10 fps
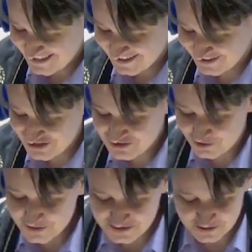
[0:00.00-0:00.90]
There is
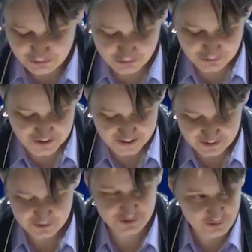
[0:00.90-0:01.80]
no easy rule like
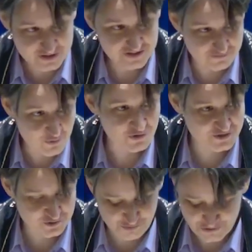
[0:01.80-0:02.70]
don't give more
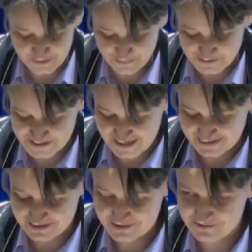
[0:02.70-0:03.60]
than
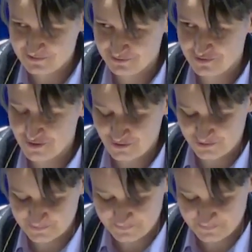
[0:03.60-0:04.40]
20% to follow.